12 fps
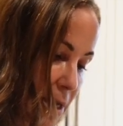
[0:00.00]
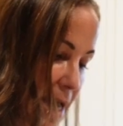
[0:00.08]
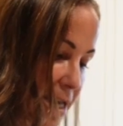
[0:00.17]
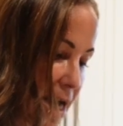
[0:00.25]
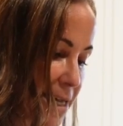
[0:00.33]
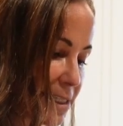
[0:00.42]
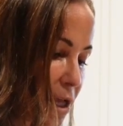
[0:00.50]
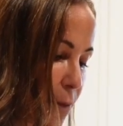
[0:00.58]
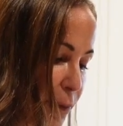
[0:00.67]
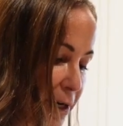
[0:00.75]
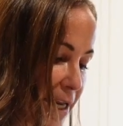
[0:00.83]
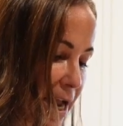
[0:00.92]
And I
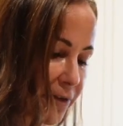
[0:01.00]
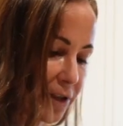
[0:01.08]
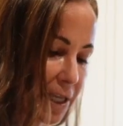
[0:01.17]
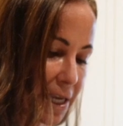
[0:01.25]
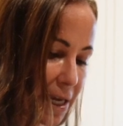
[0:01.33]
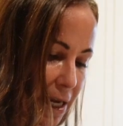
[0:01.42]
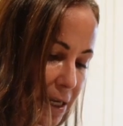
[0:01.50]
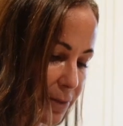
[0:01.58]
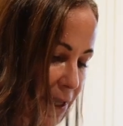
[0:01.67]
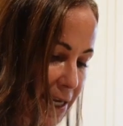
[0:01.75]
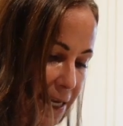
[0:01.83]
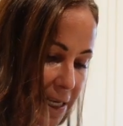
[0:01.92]
salt pretty heavily. I am
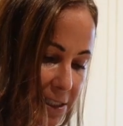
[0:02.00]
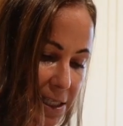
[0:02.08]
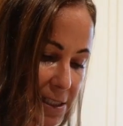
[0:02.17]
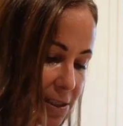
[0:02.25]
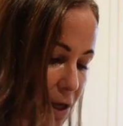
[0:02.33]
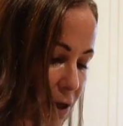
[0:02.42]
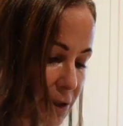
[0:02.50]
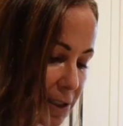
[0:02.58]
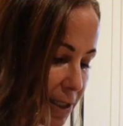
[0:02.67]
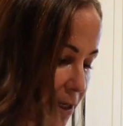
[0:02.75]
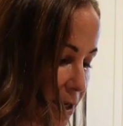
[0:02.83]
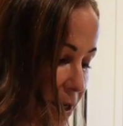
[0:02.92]
like into salt.